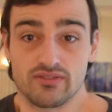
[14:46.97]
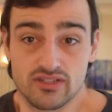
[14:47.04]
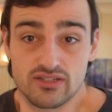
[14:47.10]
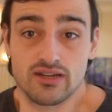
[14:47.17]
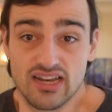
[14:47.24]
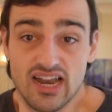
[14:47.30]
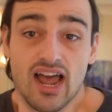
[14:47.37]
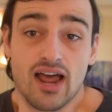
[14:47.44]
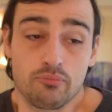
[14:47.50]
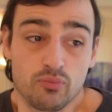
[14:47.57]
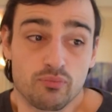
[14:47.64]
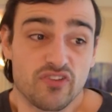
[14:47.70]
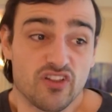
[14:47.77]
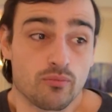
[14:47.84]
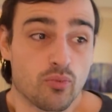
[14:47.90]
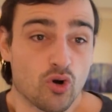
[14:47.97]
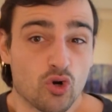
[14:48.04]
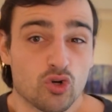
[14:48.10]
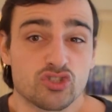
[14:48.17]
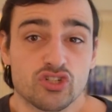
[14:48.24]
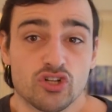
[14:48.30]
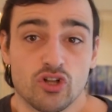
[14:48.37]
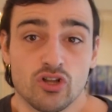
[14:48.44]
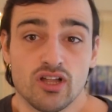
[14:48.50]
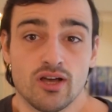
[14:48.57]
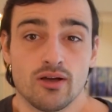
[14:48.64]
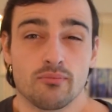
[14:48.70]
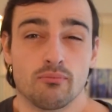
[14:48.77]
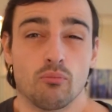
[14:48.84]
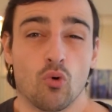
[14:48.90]
I feel a personal,
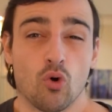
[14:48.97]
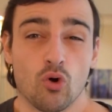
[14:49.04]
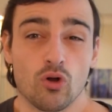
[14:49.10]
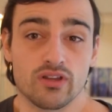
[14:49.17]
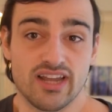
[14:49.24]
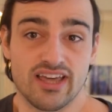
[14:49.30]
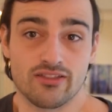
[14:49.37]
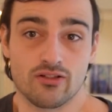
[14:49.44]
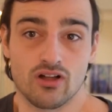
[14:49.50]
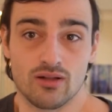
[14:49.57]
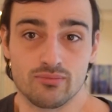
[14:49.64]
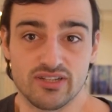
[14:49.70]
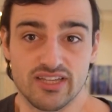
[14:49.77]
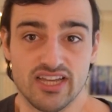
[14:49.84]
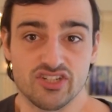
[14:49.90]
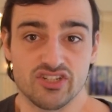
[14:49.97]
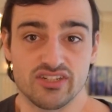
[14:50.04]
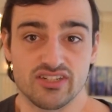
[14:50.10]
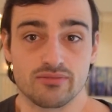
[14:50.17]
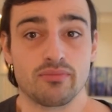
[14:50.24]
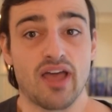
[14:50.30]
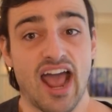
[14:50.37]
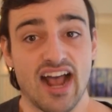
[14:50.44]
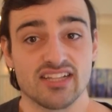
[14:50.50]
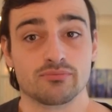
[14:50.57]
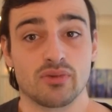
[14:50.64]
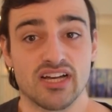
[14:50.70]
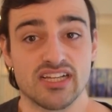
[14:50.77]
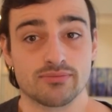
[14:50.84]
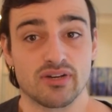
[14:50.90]
moral, and ethical obligation to
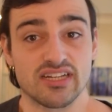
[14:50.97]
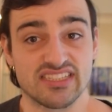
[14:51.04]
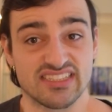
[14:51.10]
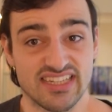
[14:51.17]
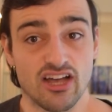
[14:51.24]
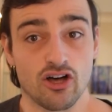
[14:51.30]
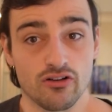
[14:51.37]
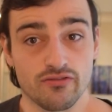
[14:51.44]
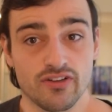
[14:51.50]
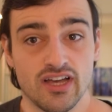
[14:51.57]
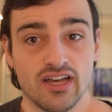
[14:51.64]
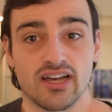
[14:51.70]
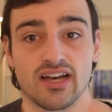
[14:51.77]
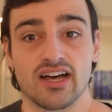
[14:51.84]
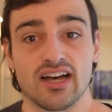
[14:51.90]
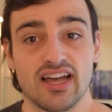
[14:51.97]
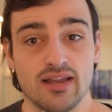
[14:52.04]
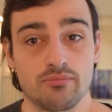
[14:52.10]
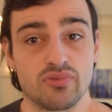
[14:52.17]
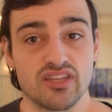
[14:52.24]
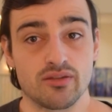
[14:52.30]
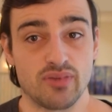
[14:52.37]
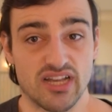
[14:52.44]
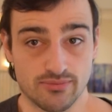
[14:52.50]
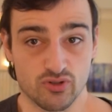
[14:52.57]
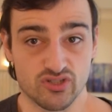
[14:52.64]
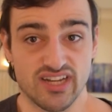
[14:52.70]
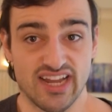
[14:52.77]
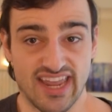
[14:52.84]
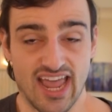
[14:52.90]
maximize myself and be the best
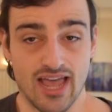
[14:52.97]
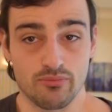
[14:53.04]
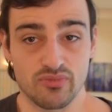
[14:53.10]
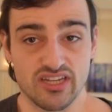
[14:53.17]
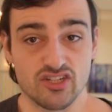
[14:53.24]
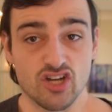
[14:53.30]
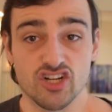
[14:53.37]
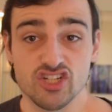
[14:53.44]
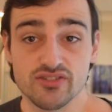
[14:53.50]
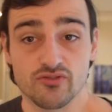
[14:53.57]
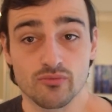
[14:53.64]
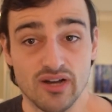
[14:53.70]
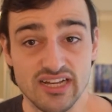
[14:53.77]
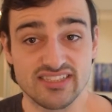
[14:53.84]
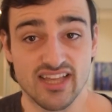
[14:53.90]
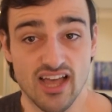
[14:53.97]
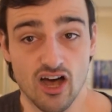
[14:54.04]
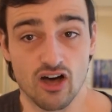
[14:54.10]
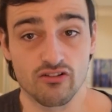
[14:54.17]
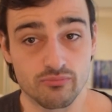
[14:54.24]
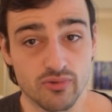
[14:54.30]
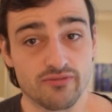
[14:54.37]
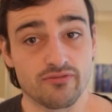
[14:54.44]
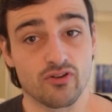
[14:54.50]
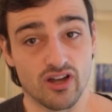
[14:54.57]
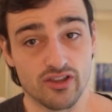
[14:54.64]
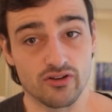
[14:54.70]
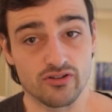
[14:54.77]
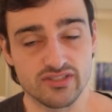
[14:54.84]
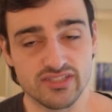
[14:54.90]
person I can be, not just for myself, but for
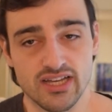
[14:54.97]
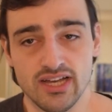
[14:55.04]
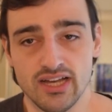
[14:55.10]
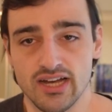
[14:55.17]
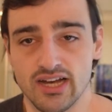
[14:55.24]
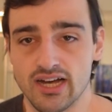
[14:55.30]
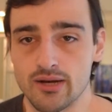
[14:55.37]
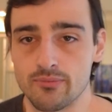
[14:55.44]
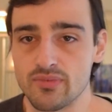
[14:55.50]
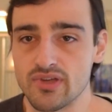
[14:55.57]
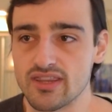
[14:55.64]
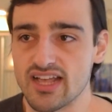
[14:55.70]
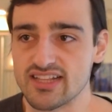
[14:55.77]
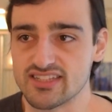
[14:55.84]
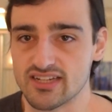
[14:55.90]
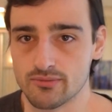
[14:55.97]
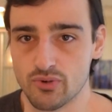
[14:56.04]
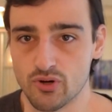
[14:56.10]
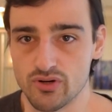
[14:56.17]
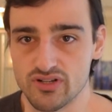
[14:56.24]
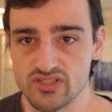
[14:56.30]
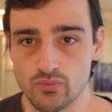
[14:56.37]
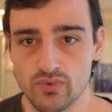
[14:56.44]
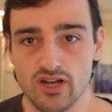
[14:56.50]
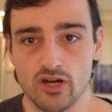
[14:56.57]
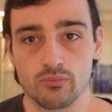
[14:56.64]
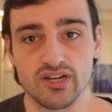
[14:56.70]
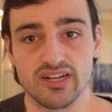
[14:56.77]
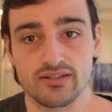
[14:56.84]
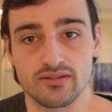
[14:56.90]
others. And that's a component as
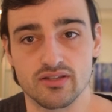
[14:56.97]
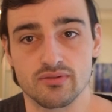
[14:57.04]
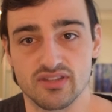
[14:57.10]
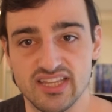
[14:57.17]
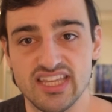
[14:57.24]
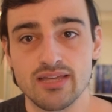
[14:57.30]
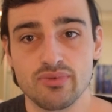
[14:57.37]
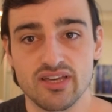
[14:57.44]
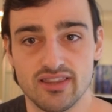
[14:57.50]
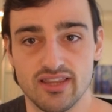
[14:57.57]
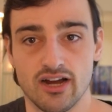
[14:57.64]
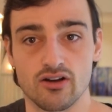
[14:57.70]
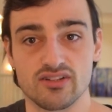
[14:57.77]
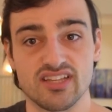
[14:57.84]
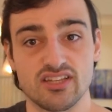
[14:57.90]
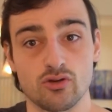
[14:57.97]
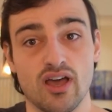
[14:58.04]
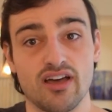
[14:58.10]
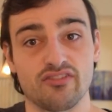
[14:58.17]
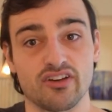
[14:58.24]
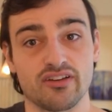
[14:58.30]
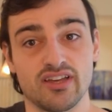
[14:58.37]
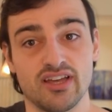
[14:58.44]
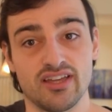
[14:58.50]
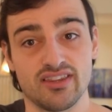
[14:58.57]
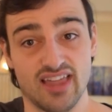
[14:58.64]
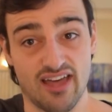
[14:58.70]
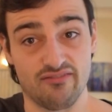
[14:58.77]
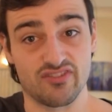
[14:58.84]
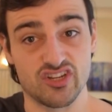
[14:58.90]
well. But the key bit there is that you have
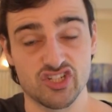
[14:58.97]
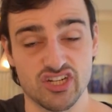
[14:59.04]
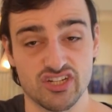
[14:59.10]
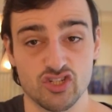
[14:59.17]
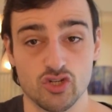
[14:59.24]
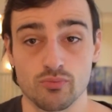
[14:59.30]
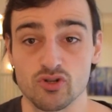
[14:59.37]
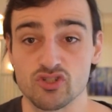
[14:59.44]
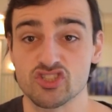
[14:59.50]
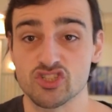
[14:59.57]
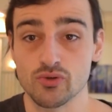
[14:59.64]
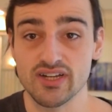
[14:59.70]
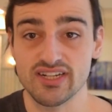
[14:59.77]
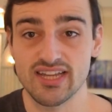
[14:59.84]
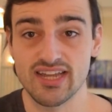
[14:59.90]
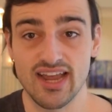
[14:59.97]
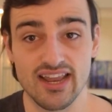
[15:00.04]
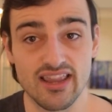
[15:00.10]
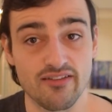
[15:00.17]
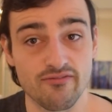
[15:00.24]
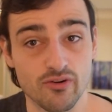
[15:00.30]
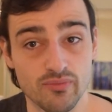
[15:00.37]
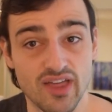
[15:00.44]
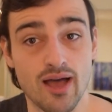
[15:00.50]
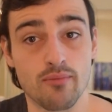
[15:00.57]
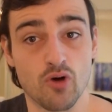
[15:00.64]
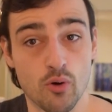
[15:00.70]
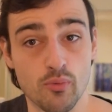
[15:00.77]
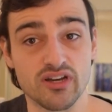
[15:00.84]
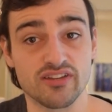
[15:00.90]
that vision, you pursue it, and then from that
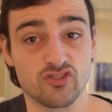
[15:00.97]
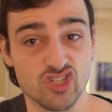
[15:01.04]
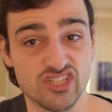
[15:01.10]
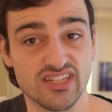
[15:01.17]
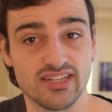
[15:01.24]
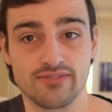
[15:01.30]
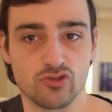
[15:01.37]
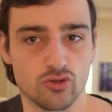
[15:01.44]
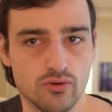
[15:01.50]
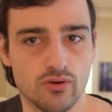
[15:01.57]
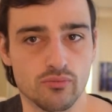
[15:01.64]
moment, if you